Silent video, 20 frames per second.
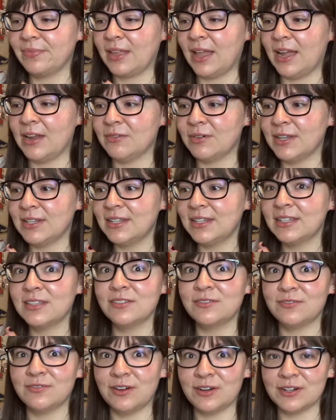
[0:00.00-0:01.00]
I read like
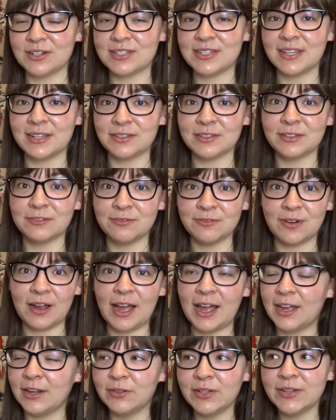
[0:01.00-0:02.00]
the first,
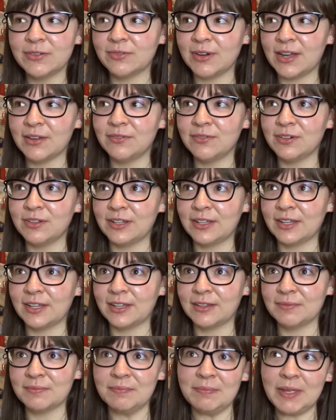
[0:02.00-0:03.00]
I only read for
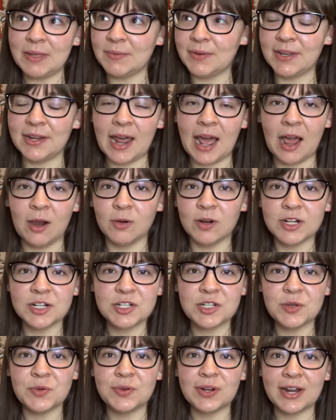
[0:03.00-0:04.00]
like maybe an hour or
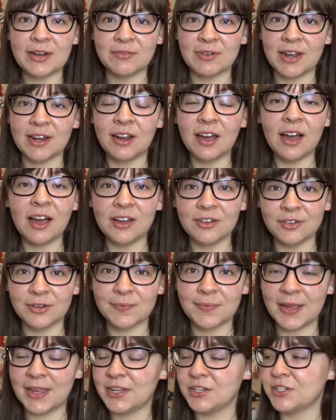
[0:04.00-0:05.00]
two, and I read
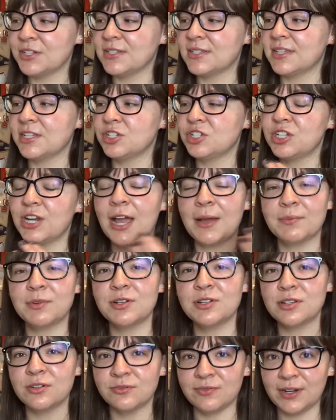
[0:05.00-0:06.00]
100 pages. His
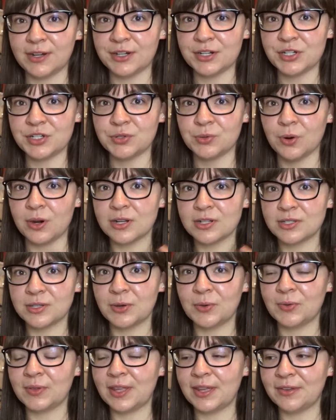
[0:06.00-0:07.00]
chapters are very short,
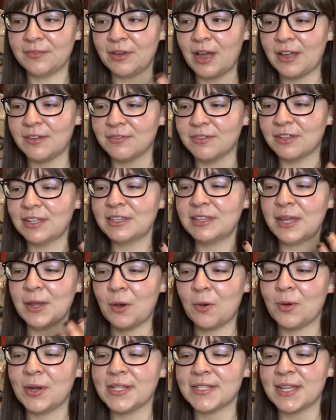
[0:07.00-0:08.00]
so I feel like they
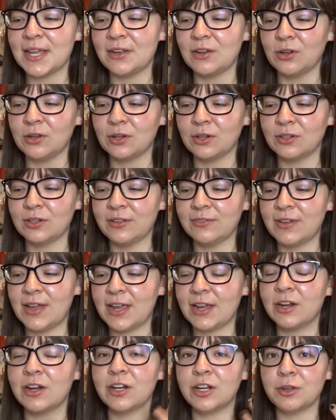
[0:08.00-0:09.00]
always end on a
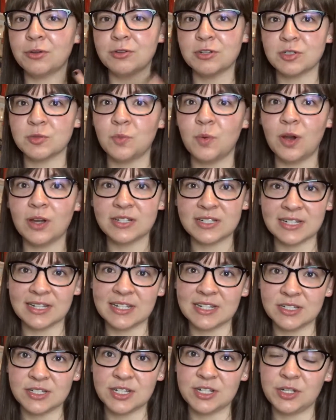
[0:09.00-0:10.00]
cliffhanger and you just want to
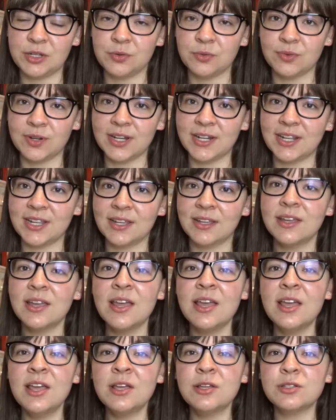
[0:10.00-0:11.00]
continue reading.
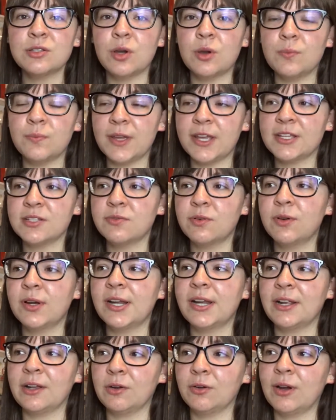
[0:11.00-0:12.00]
So it makes for
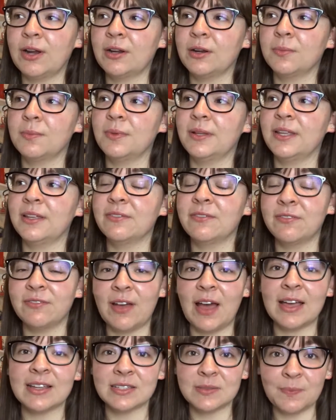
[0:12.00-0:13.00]
an incredibly
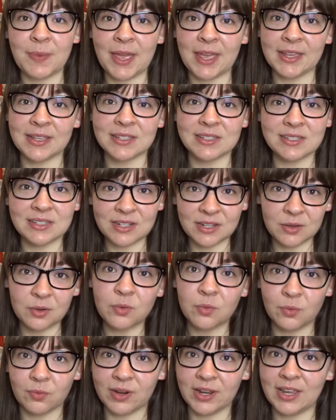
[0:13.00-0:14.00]
fast-paced
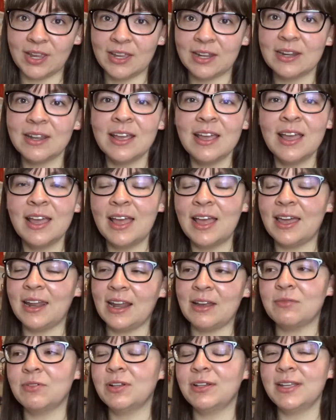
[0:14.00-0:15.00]
read, and
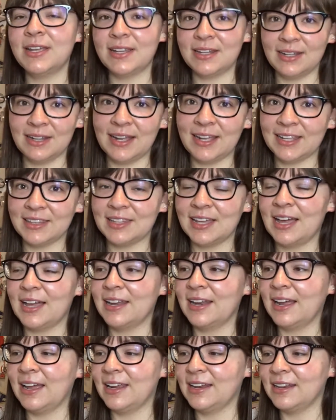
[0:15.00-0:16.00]
I really like
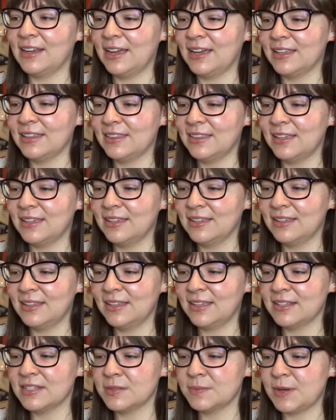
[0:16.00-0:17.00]
that. And I think
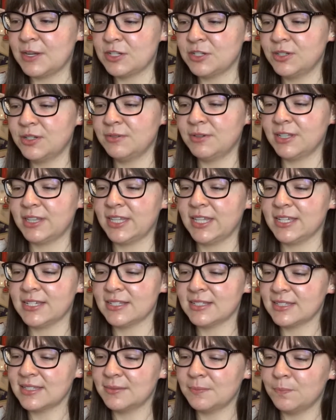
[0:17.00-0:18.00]
like especially with
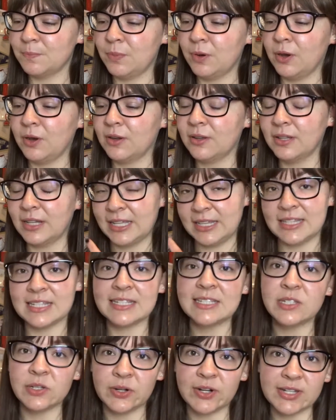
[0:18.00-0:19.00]
this book, like
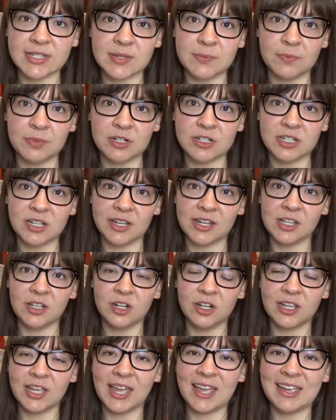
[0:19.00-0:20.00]
this series in
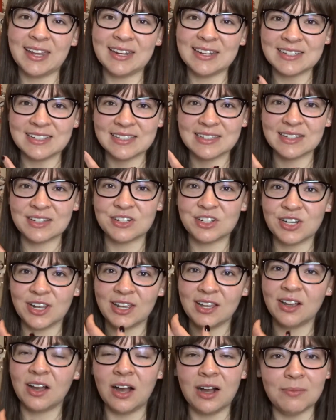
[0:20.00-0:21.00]
particular, Kate is such
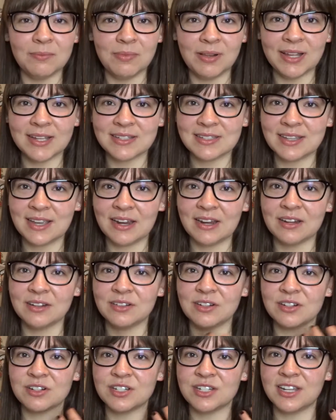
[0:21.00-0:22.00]
a complex
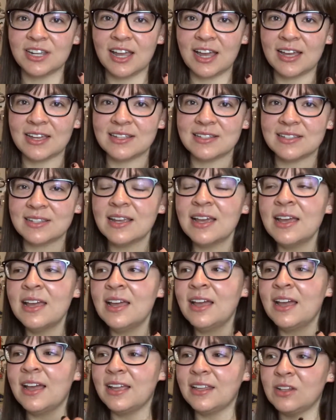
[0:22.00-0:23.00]
character. She has
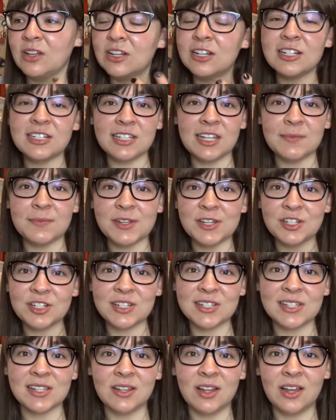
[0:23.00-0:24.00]
a lot of demons,
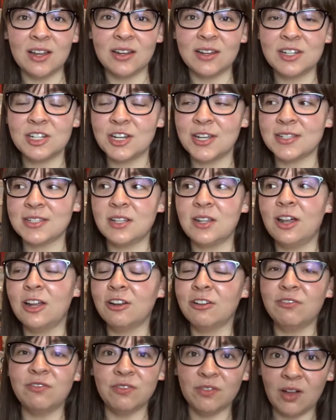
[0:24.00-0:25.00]
she has a lot
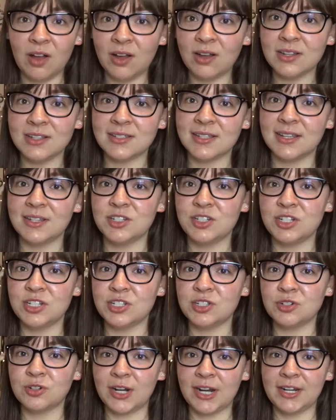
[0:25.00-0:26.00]
of flaws, and
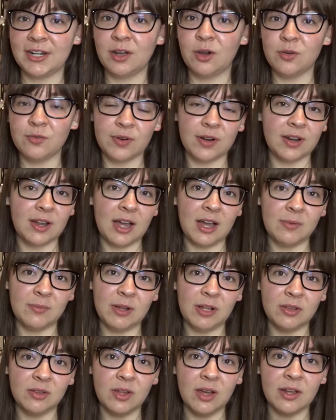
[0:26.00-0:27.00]
she's trying to overcome
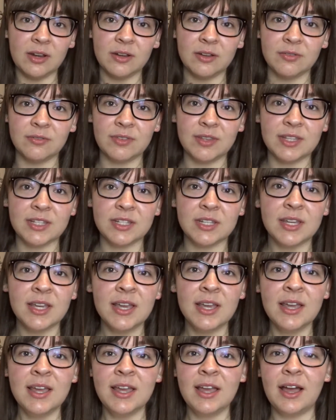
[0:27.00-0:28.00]
a lot of the
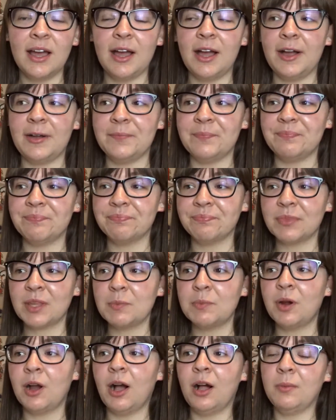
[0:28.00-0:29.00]

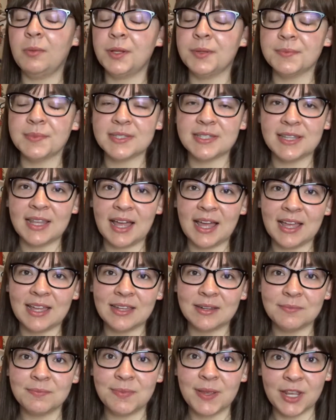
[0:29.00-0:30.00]
problems
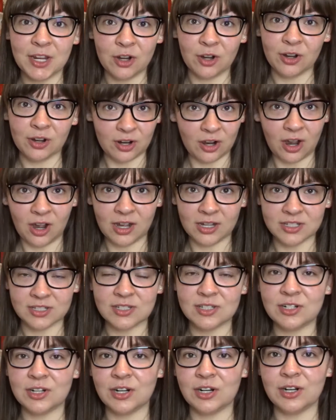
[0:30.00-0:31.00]
that Peter
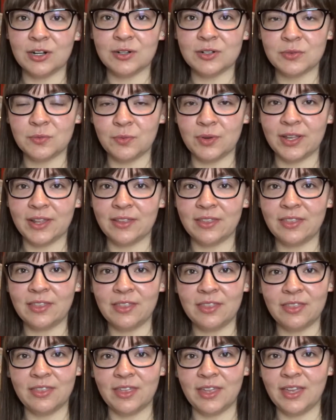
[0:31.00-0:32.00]
caused her with
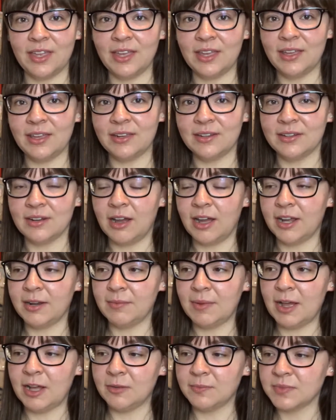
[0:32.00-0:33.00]
the
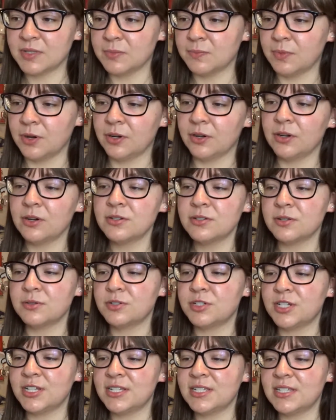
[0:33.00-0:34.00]
Nine Elms murder. So
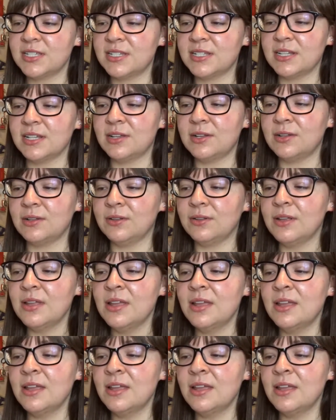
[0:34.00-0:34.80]
she is still